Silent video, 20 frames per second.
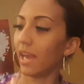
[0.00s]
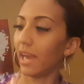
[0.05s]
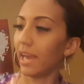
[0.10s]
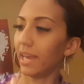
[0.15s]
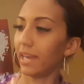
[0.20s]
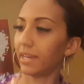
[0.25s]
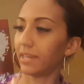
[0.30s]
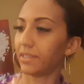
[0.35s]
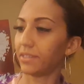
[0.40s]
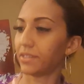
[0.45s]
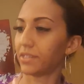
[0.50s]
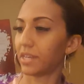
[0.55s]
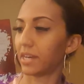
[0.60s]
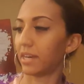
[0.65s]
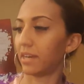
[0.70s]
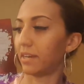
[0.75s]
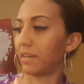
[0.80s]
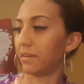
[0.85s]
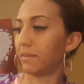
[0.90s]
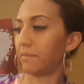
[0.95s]
And
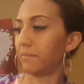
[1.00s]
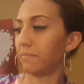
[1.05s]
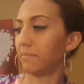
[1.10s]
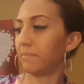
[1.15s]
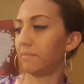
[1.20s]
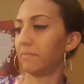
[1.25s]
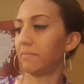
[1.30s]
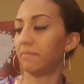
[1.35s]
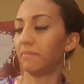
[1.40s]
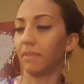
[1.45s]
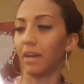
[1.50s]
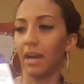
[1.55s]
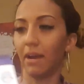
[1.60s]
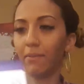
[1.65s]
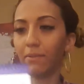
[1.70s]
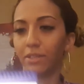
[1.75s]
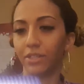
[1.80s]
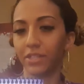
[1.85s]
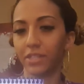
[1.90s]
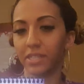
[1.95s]
um, I
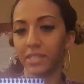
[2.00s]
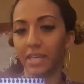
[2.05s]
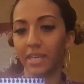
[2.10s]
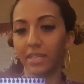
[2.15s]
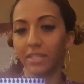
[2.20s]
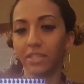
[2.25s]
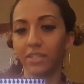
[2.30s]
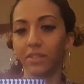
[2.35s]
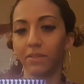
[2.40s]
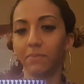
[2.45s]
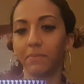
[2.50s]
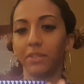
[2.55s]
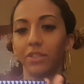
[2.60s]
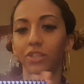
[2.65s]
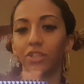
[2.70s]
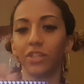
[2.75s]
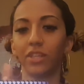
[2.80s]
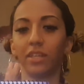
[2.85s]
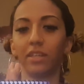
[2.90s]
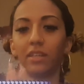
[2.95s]
would just like to
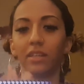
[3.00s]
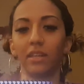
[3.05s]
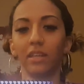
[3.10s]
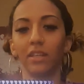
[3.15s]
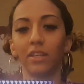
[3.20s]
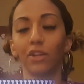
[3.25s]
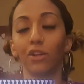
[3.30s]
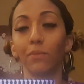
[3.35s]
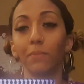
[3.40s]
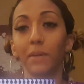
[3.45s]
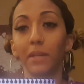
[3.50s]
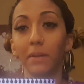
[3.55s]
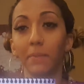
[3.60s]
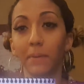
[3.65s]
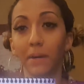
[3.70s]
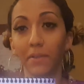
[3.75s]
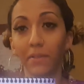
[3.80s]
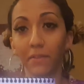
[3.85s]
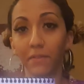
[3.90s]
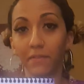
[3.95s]
mention a little bit
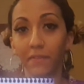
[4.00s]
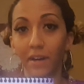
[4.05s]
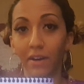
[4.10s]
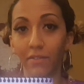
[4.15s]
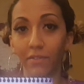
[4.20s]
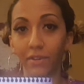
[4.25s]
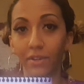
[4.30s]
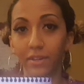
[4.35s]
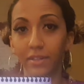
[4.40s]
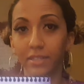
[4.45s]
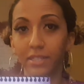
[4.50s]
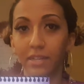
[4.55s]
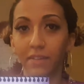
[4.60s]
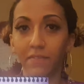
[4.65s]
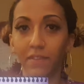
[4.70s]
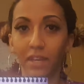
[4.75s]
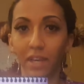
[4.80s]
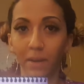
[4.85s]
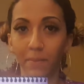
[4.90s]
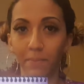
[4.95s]
about the founders of
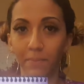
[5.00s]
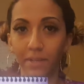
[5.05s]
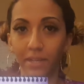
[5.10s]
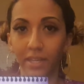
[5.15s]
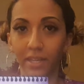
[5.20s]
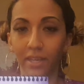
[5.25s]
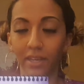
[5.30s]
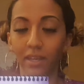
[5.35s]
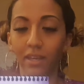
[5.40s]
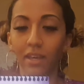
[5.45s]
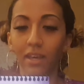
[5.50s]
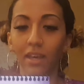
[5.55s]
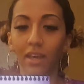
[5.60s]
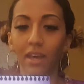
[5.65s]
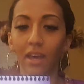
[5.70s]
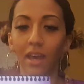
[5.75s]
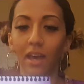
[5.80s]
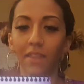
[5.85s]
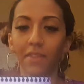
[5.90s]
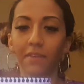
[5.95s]
the company.
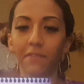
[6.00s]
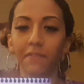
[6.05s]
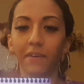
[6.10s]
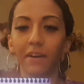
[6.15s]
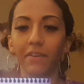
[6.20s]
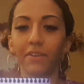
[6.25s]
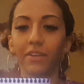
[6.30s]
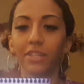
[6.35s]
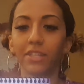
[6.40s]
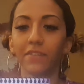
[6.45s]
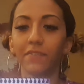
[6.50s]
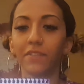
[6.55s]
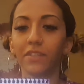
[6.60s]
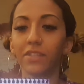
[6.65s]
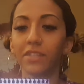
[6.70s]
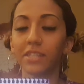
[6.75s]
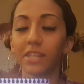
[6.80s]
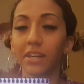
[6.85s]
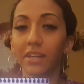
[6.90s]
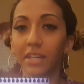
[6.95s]
The founders of
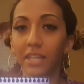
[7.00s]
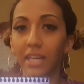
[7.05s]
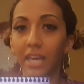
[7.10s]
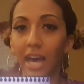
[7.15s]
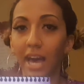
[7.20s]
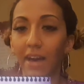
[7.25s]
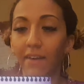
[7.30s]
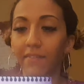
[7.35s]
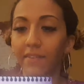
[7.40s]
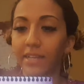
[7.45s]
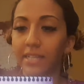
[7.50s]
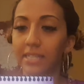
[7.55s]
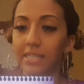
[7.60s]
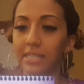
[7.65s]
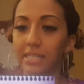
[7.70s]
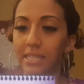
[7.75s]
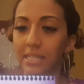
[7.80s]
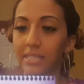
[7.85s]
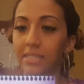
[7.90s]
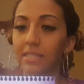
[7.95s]
Nucerity have
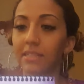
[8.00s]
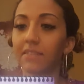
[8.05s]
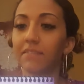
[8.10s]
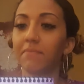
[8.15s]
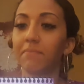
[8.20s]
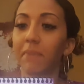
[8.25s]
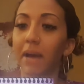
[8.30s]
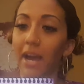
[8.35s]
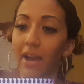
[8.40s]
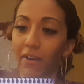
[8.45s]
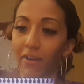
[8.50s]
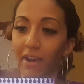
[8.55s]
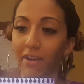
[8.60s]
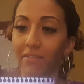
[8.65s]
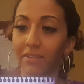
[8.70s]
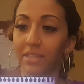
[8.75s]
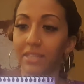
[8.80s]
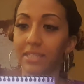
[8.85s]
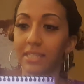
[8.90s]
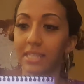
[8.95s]
extensive
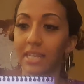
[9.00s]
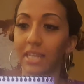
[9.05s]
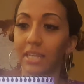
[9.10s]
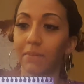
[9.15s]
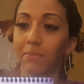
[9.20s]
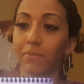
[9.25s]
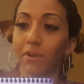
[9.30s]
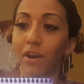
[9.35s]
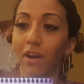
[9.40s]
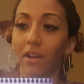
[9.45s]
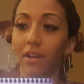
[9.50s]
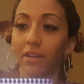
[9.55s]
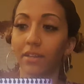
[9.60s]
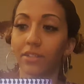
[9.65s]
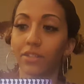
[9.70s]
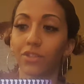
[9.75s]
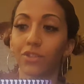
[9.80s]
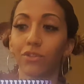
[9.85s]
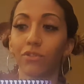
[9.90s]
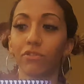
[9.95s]
background in selling
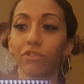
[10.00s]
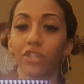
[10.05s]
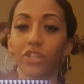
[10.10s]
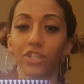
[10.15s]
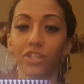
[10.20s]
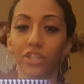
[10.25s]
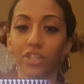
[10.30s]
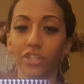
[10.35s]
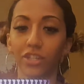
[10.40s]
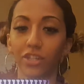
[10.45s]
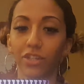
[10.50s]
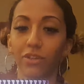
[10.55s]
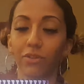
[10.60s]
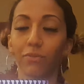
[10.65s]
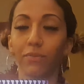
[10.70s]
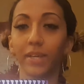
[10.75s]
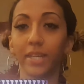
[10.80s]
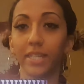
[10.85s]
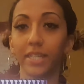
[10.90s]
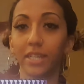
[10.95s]
products through traditional
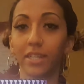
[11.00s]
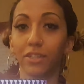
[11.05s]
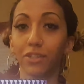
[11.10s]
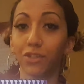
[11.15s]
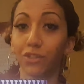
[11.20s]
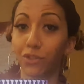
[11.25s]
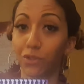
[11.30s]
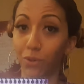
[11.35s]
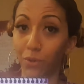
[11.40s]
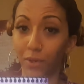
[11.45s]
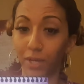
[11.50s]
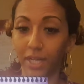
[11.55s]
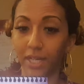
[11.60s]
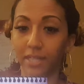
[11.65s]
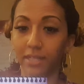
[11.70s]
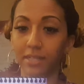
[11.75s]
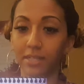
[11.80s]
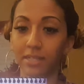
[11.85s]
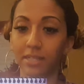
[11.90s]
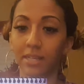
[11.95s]
retail
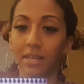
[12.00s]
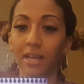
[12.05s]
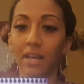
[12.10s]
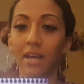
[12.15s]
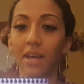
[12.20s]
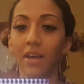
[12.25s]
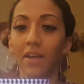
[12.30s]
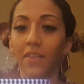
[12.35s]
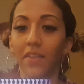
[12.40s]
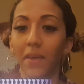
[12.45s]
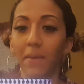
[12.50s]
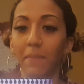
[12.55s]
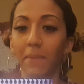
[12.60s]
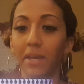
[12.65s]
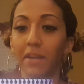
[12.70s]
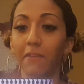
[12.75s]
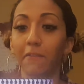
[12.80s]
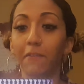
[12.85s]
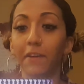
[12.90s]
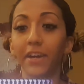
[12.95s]
stores. They
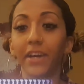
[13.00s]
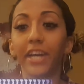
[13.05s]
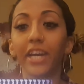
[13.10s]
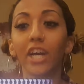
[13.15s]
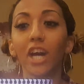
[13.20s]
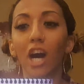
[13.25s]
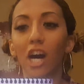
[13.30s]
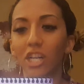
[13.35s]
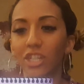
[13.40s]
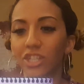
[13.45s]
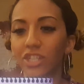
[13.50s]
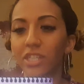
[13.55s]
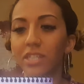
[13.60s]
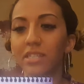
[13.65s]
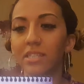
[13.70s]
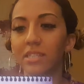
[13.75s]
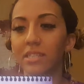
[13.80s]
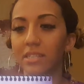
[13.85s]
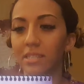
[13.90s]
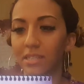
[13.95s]
made a very conscious
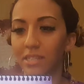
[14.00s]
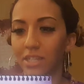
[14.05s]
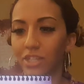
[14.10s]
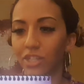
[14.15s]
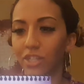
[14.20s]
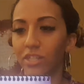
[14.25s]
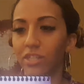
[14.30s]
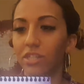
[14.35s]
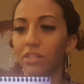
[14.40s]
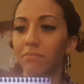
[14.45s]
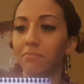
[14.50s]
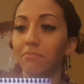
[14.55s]
decision to